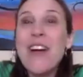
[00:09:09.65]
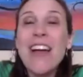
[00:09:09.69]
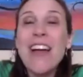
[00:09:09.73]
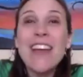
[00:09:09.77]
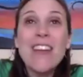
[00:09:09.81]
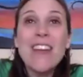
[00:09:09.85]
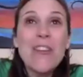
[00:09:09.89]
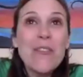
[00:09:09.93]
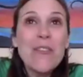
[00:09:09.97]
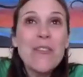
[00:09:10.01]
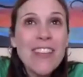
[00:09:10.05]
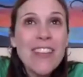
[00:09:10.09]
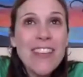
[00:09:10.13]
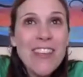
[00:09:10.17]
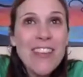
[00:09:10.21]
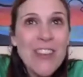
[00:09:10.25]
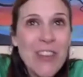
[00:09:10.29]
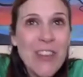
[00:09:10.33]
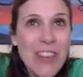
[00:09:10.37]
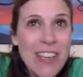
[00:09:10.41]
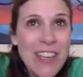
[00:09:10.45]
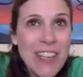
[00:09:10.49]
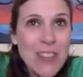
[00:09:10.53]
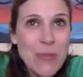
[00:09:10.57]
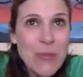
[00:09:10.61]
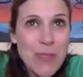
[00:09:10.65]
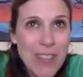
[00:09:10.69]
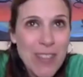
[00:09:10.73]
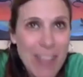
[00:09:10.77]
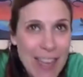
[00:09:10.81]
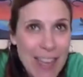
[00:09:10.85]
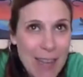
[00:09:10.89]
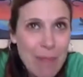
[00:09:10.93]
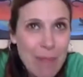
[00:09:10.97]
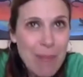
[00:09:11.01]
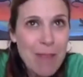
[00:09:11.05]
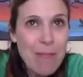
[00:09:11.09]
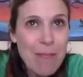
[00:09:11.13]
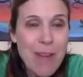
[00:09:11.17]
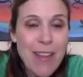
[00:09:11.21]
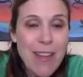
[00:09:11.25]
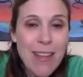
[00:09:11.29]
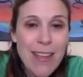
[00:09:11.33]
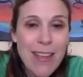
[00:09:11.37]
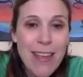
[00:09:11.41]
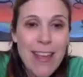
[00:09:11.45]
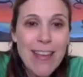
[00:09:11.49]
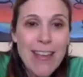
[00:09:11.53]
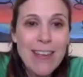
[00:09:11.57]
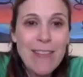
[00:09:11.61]
I don't think your kids would like me
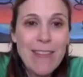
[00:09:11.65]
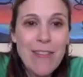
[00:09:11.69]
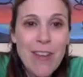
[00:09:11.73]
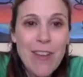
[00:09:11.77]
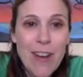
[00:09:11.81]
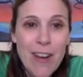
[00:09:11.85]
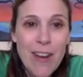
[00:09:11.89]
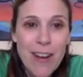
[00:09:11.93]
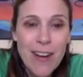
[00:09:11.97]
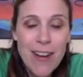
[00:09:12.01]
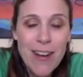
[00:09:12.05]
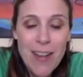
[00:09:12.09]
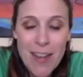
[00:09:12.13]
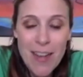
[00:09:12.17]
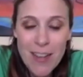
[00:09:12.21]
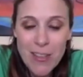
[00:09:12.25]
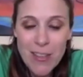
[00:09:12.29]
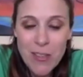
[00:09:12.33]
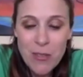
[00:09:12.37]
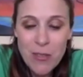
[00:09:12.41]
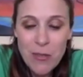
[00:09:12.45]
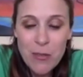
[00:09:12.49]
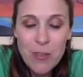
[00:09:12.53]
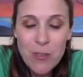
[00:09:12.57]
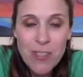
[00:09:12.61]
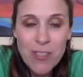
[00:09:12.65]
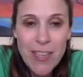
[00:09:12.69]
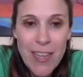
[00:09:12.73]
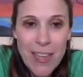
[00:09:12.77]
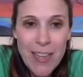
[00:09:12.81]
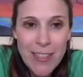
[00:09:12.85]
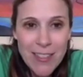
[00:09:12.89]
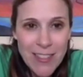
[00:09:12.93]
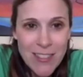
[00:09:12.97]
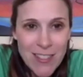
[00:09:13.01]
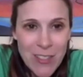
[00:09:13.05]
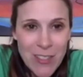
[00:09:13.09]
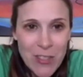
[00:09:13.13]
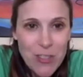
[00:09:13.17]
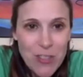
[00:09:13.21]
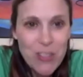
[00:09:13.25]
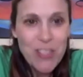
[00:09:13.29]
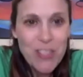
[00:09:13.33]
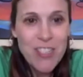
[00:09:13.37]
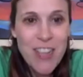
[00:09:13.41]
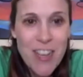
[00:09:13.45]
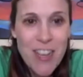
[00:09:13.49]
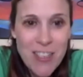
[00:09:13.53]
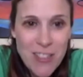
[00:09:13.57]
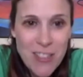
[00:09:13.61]
by the end of our school day. You
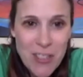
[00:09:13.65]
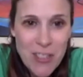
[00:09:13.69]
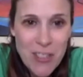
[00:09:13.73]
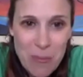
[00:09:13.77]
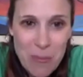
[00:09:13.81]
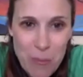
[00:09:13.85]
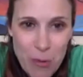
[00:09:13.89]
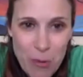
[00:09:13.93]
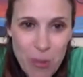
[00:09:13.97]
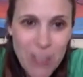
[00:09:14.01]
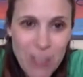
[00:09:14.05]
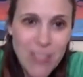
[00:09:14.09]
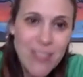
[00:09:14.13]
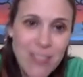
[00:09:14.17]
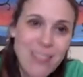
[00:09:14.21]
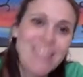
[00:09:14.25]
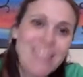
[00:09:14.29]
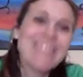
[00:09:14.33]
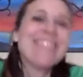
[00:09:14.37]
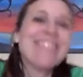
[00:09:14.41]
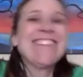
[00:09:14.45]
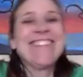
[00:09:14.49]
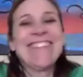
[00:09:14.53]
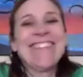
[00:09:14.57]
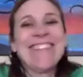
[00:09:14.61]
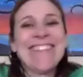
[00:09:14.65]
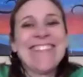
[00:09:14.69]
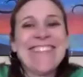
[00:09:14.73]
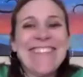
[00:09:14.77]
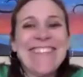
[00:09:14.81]
should talk to the boys.